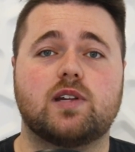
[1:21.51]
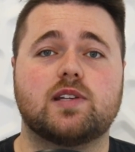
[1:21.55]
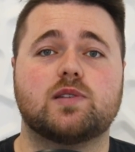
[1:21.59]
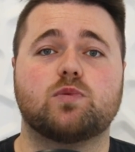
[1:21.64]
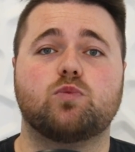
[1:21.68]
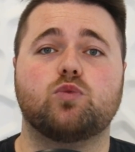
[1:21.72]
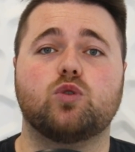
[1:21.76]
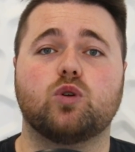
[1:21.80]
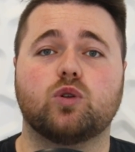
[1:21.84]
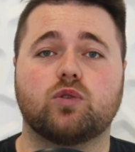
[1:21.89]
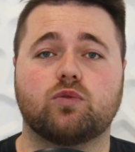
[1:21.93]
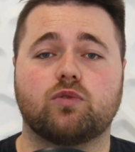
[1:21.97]
as
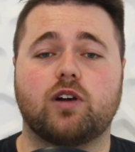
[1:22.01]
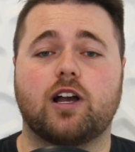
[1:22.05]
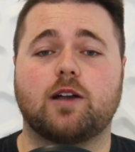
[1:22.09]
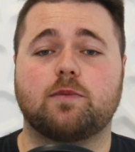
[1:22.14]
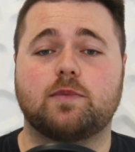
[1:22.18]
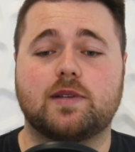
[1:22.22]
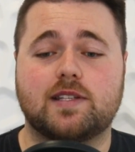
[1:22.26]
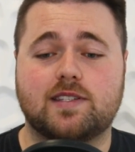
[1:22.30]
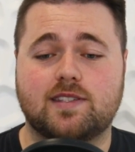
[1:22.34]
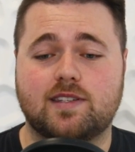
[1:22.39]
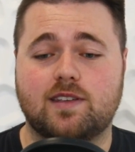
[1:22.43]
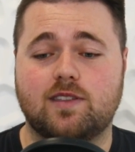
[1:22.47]
World
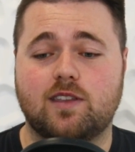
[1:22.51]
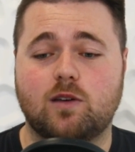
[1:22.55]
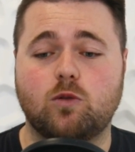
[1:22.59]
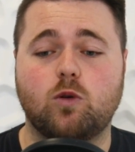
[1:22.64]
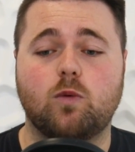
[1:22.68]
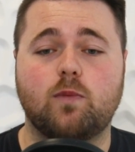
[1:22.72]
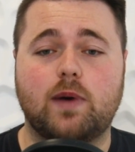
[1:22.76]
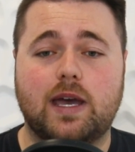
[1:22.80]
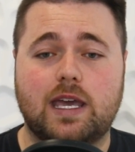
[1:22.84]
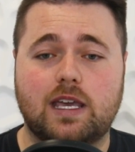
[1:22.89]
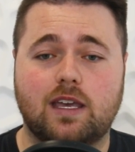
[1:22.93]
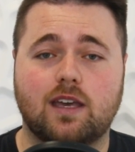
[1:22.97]
Rugby said they will
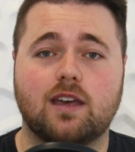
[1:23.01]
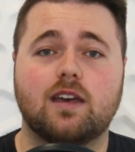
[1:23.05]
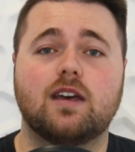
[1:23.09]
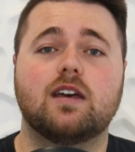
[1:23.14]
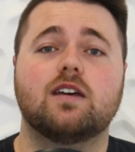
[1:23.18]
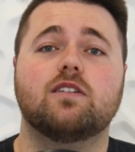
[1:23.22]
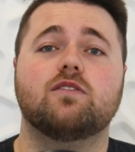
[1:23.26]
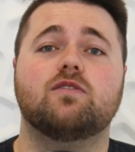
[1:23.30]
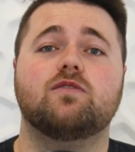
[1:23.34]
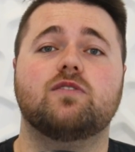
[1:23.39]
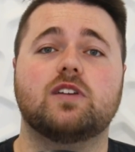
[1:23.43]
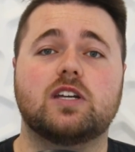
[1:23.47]
make
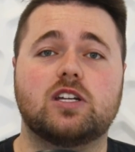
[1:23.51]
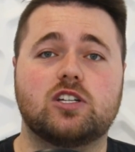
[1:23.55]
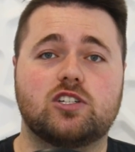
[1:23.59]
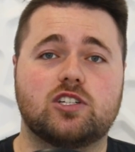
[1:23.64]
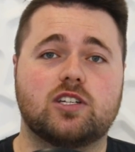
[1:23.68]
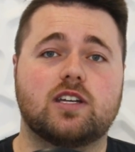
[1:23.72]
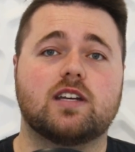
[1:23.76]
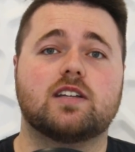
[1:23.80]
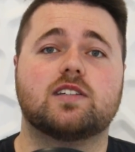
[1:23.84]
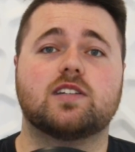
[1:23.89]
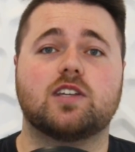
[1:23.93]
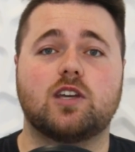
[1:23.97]

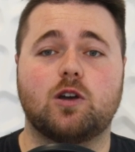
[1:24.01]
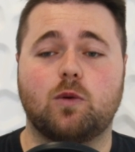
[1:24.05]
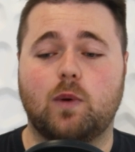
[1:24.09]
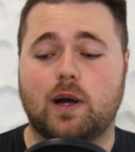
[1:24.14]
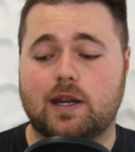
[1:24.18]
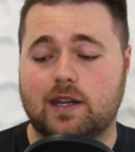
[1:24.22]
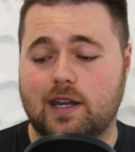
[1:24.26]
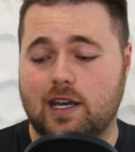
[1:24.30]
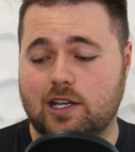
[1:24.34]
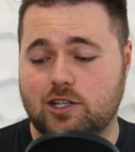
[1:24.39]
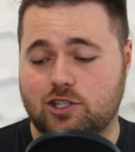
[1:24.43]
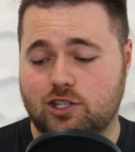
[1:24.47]
Fiji a Tier
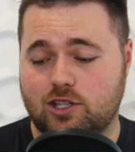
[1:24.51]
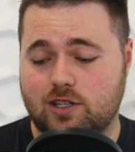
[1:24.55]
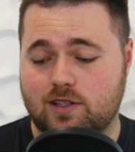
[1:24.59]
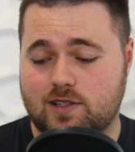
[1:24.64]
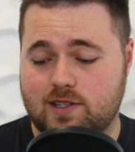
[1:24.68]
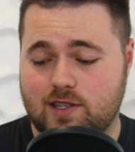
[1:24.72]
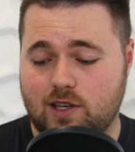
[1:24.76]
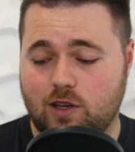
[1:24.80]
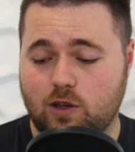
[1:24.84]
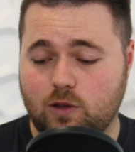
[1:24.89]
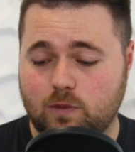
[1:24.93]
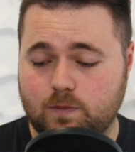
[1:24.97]
1 nation.
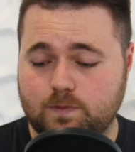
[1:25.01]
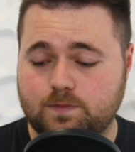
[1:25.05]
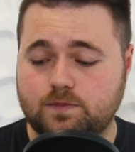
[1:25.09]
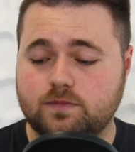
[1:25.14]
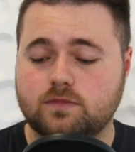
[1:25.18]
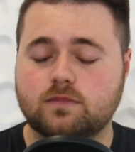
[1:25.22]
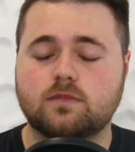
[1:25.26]
So